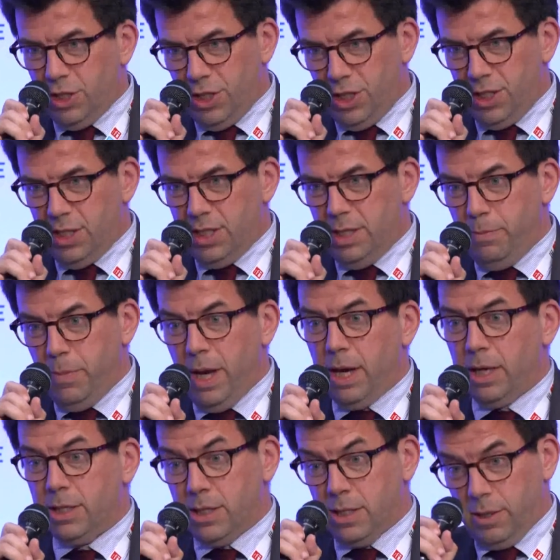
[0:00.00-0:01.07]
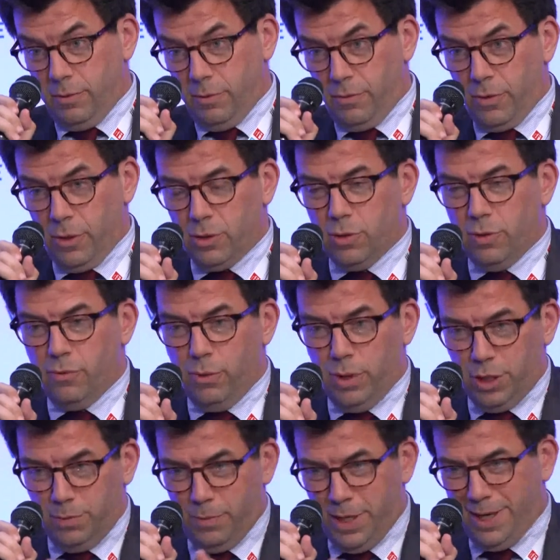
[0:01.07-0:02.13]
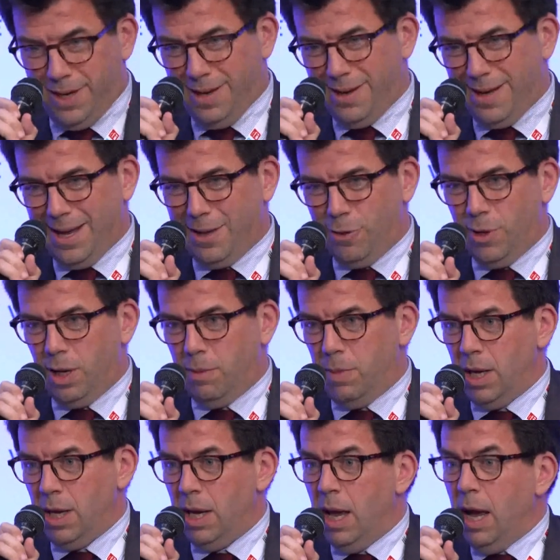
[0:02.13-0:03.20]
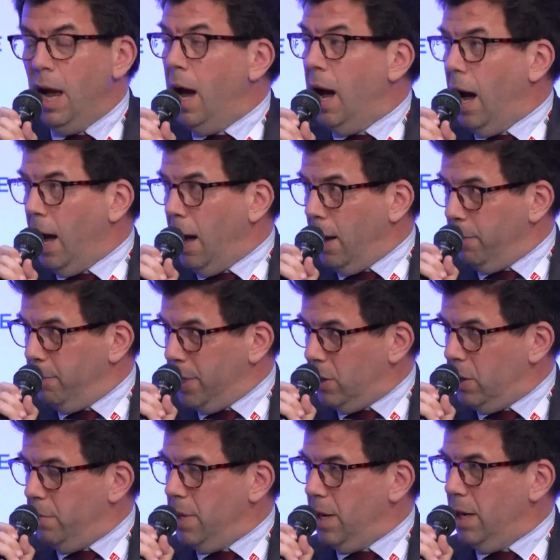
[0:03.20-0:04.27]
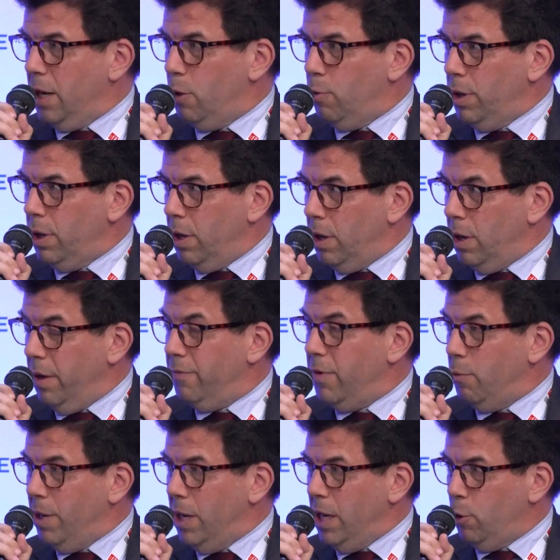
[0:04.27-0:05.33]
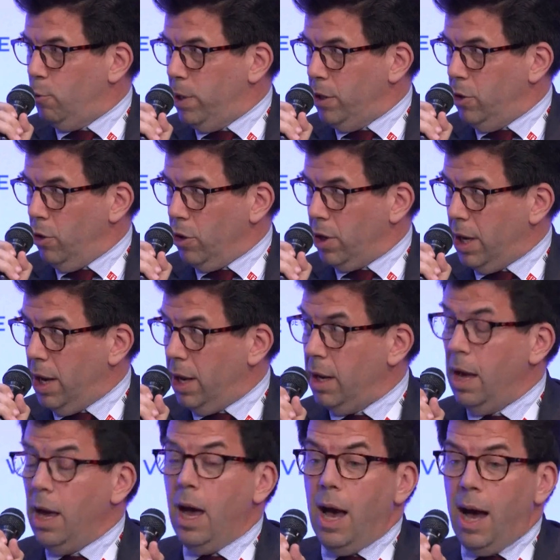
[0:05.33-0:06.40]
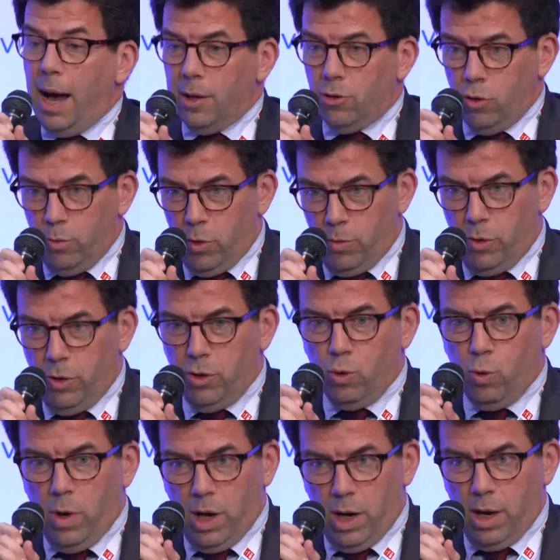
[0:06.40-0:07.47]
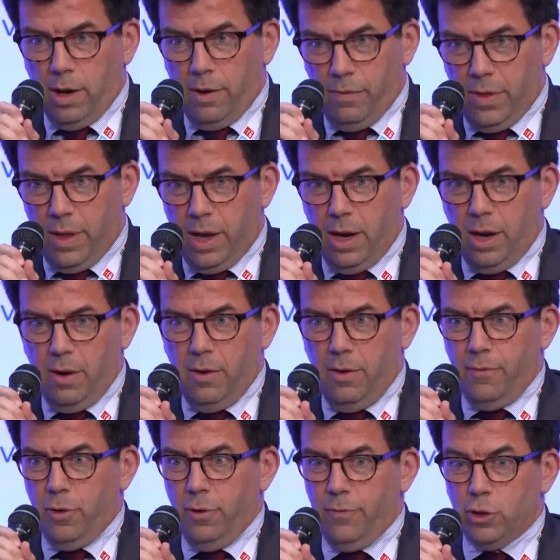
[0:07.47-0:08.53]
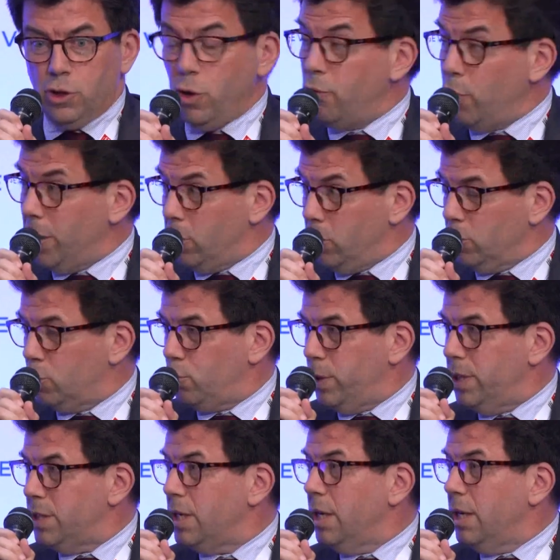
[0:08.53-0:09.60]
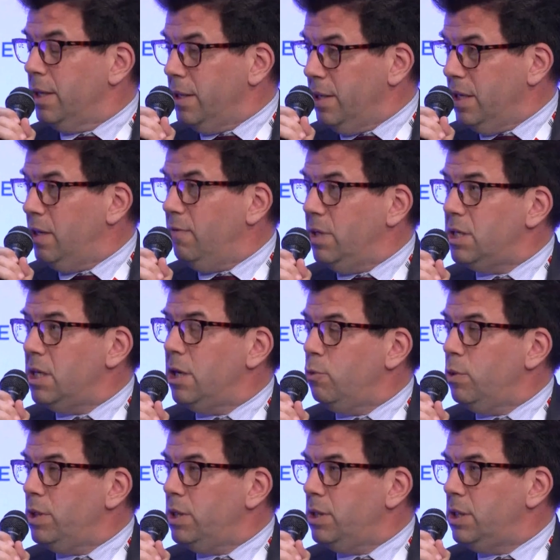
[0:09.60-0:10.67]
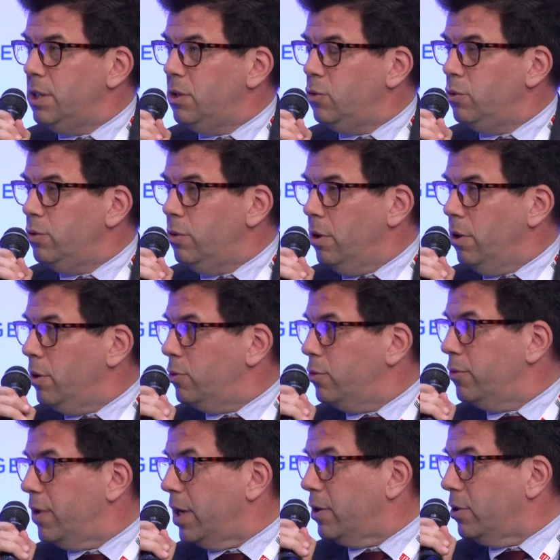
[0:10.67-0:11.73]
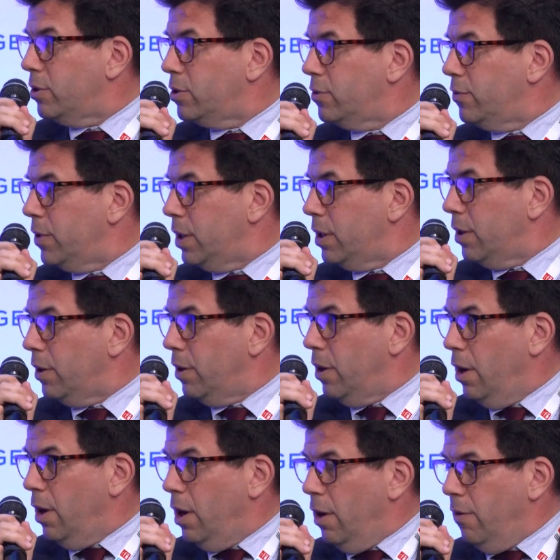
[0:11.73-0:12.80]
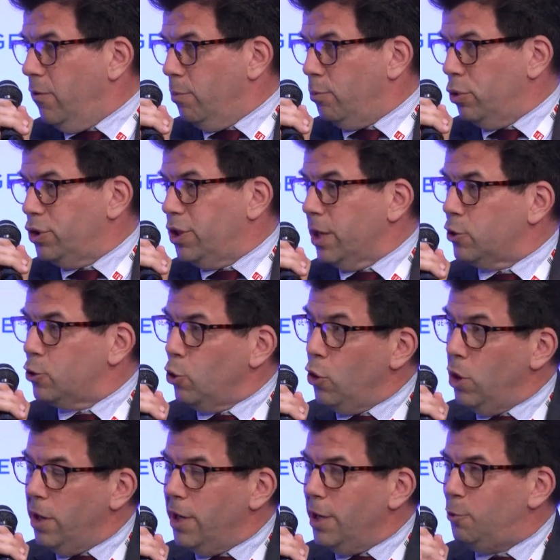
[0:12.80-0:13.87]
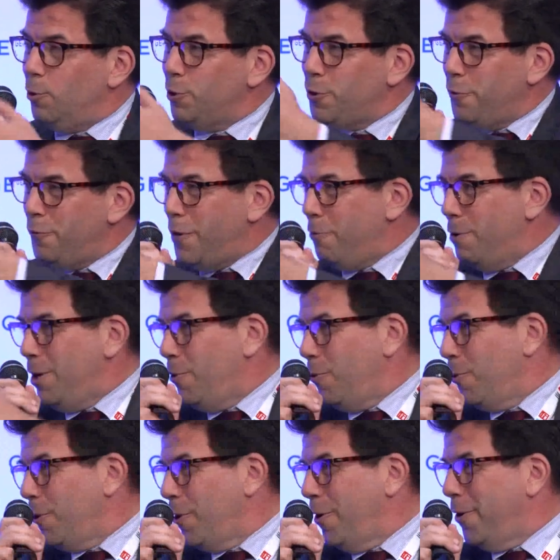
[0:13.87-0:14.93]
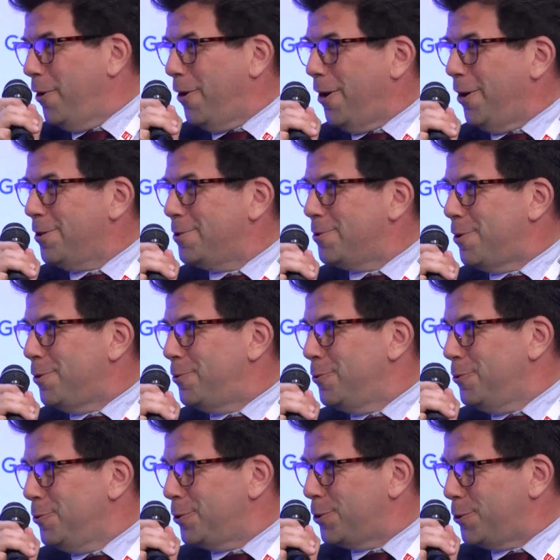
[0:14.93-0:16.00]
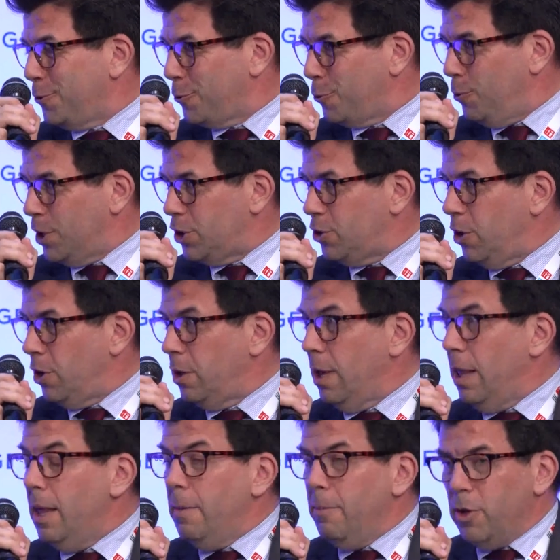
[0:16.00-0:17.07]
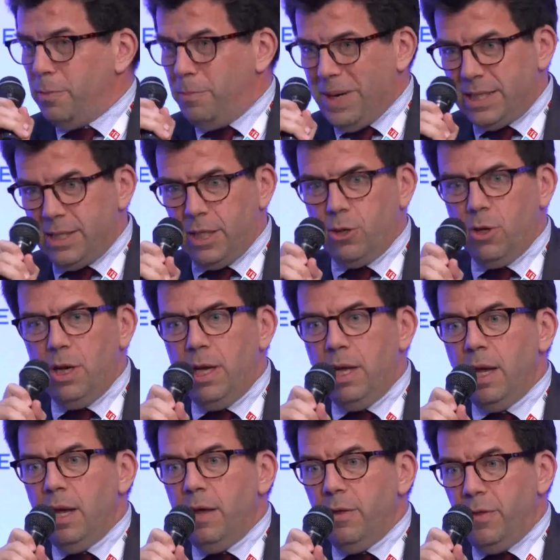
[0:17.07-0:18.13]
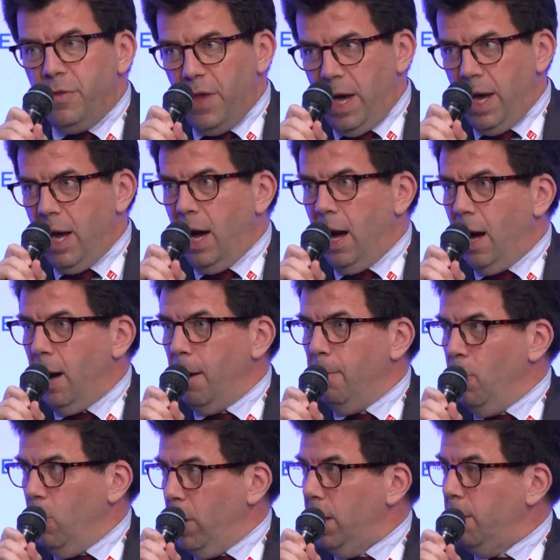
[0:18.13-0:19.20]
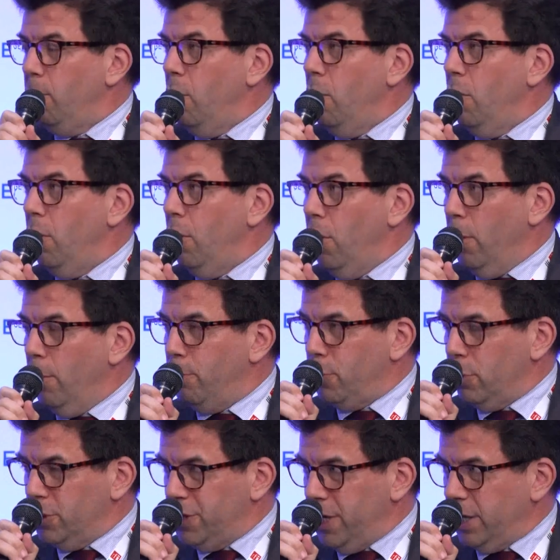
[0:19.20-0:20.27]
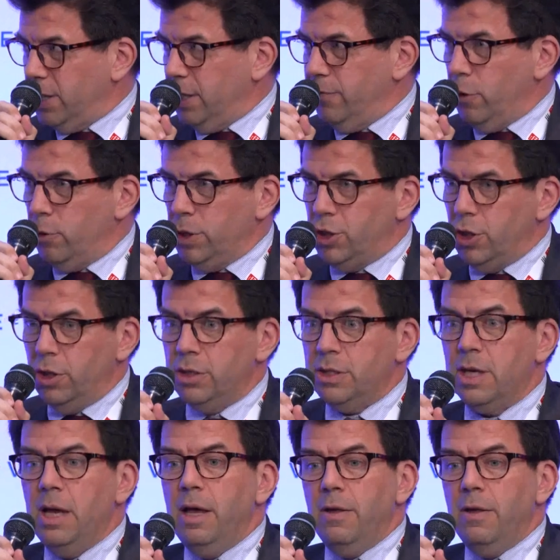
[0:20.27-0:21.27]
GCC banks, first of which being QNB, are becoming liqui uh, very liquid again at a moment where uh, the, the, sovereign countries need this liquidity to, uh, to finance the, uh, the, project. So it was a very long uh, answer to your short question, but basically there are more and more uh, projects in the regions.